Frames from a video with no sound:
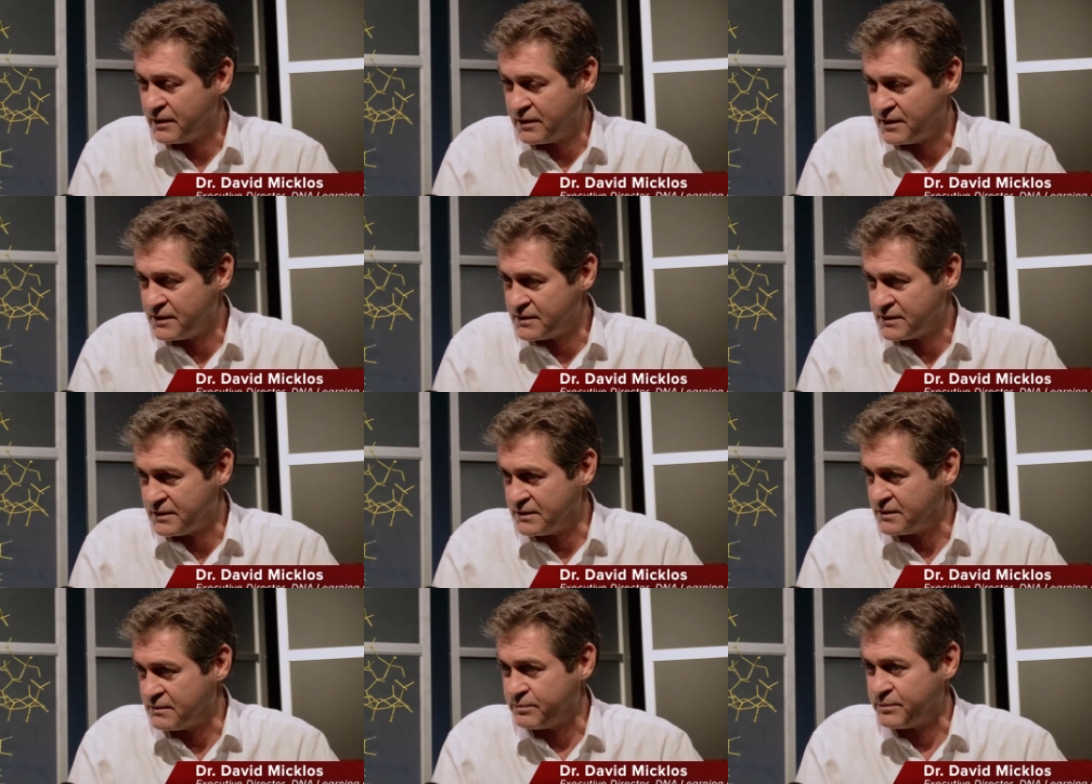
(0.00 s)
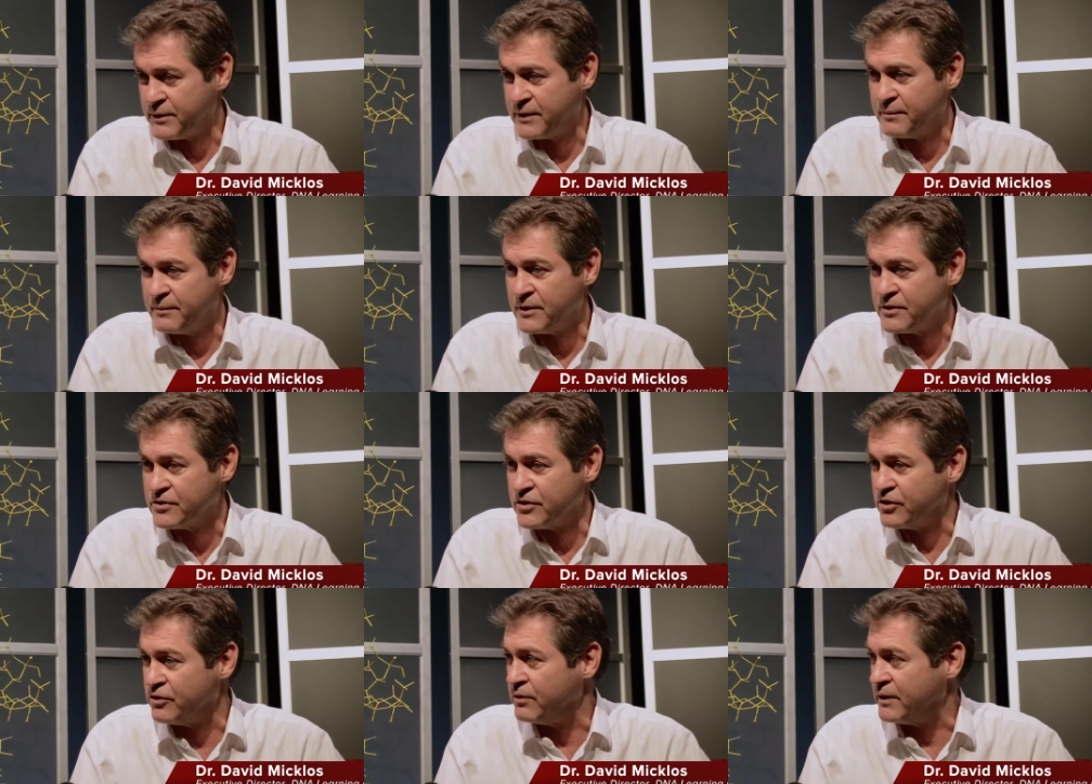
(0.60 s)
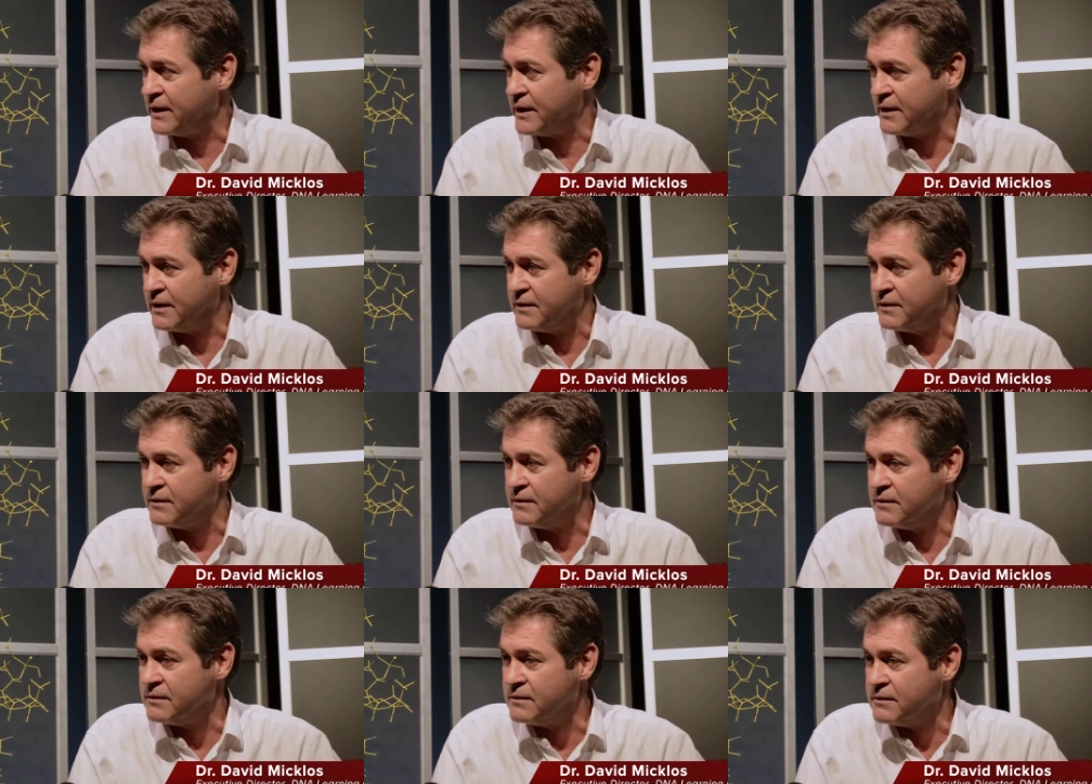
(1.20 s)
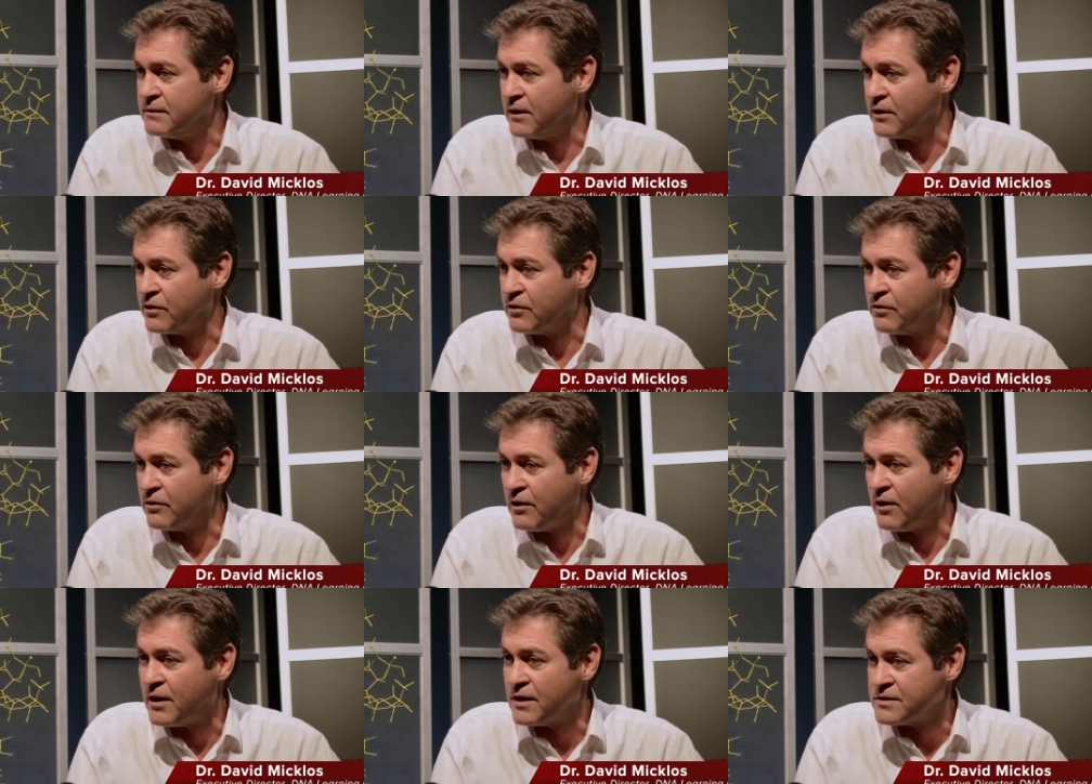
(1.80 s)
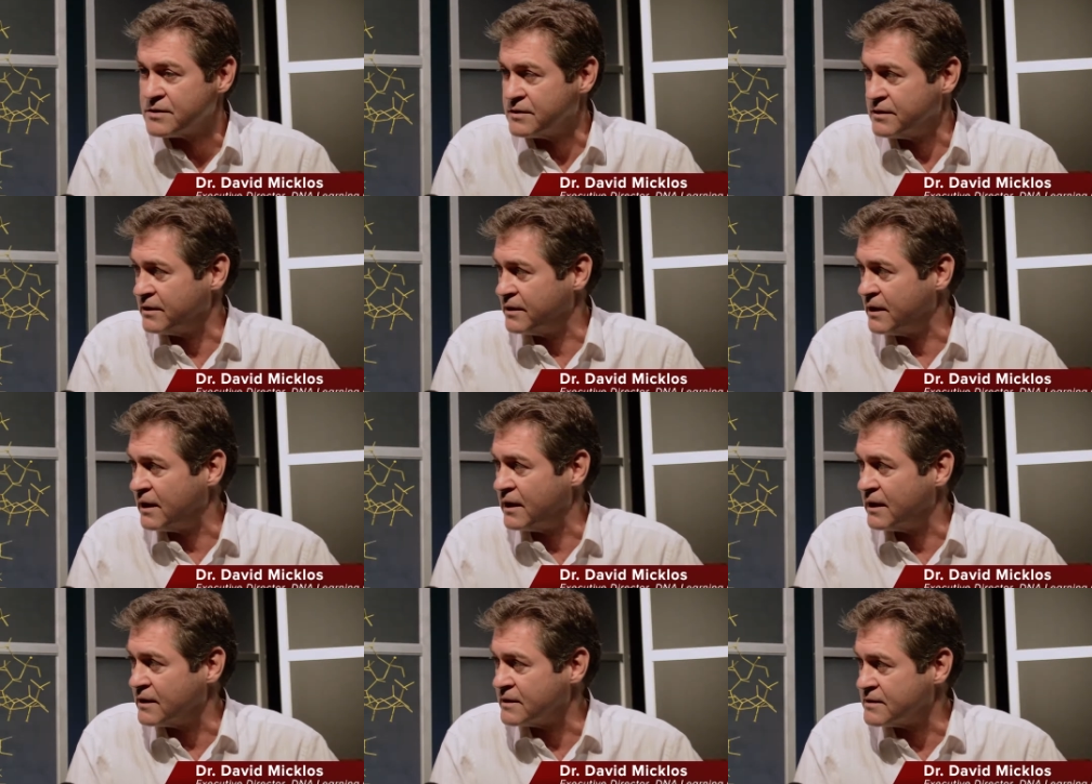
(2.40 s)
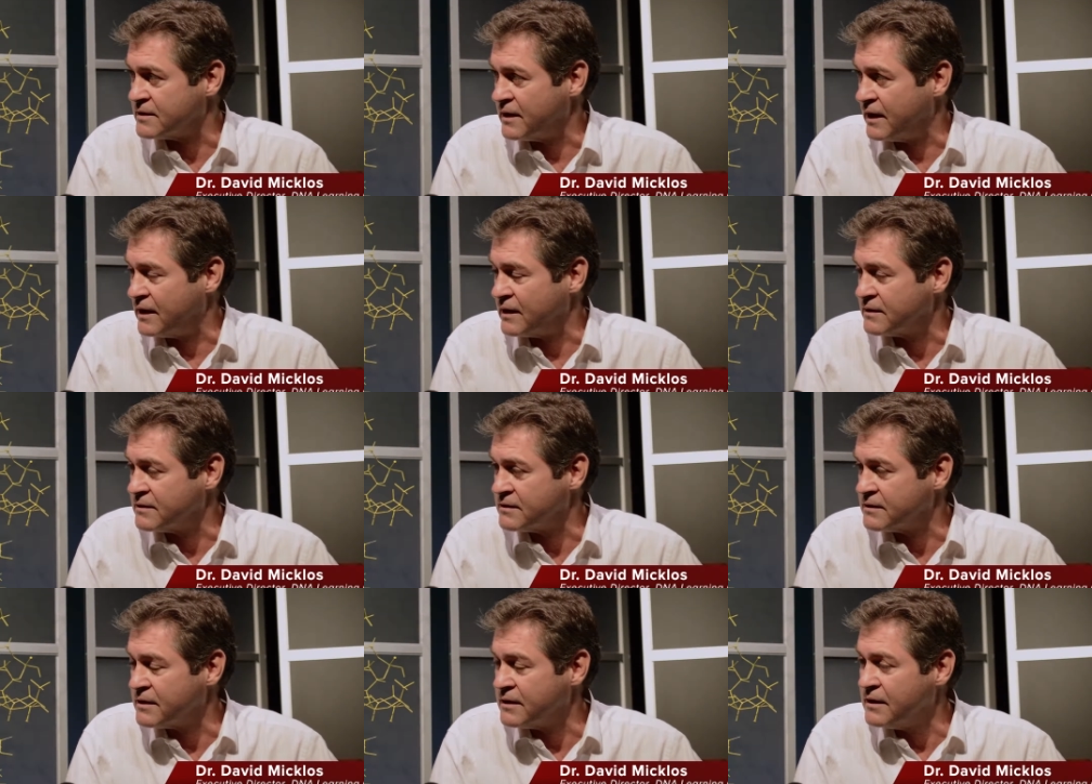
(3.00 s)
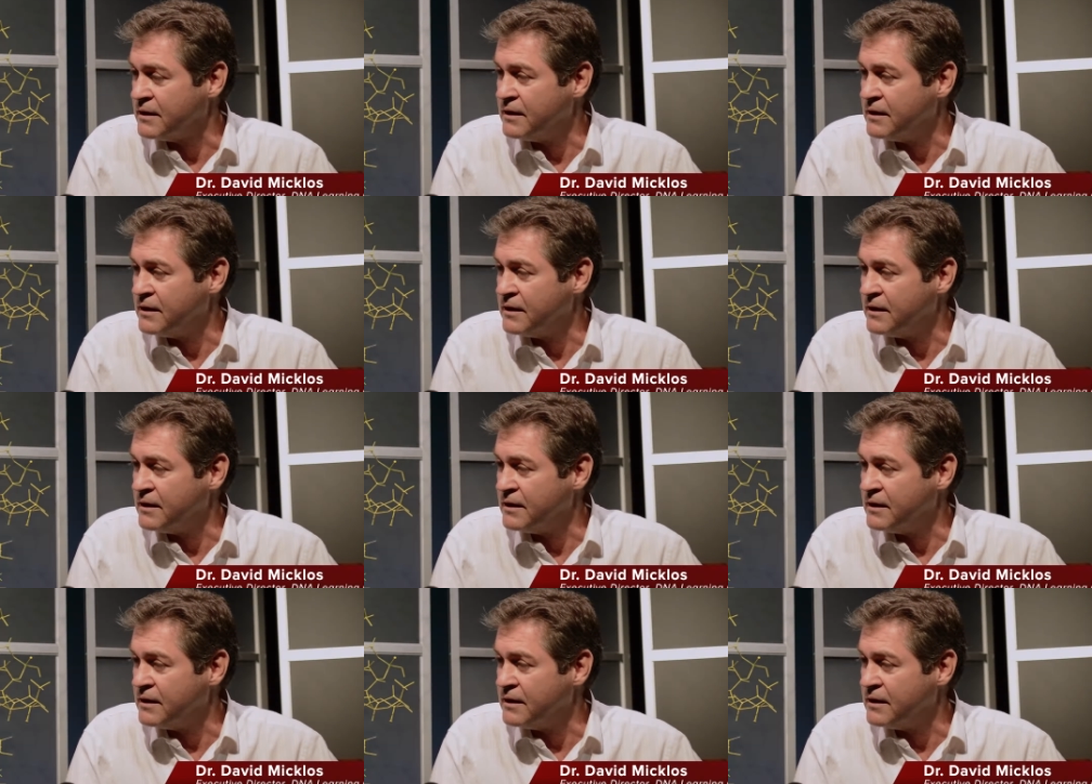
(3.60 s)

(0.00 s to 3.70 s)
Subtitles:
and this is pretty much agreed across the United States